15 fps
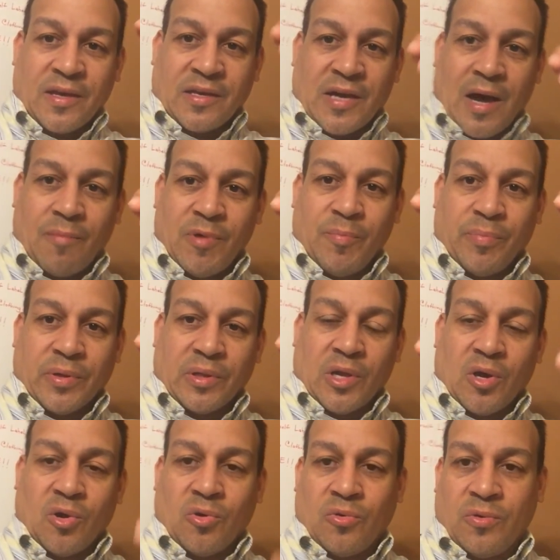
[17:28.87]
Comment
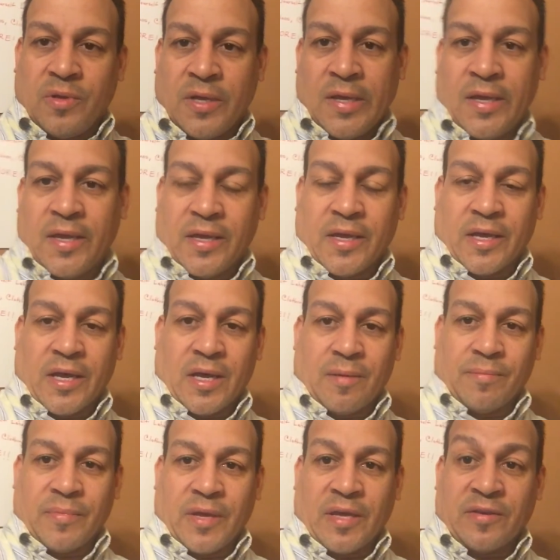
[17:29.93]
below.
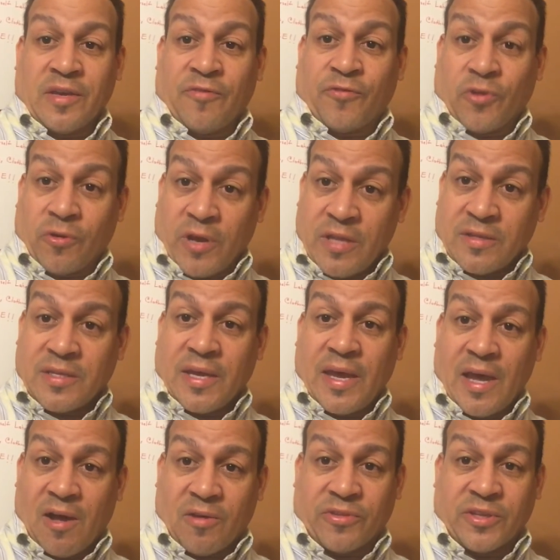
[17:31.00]
If you're into
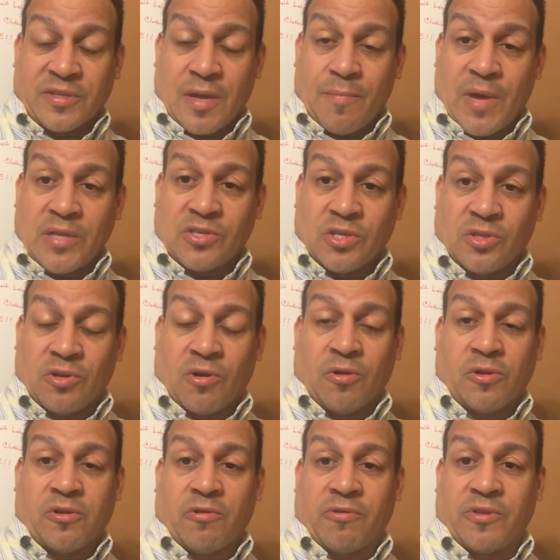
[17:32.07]
health, as I mentioned
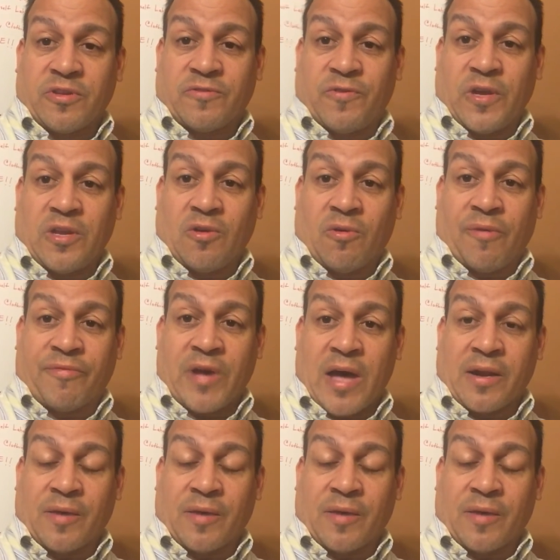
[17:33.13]
earlier in this video,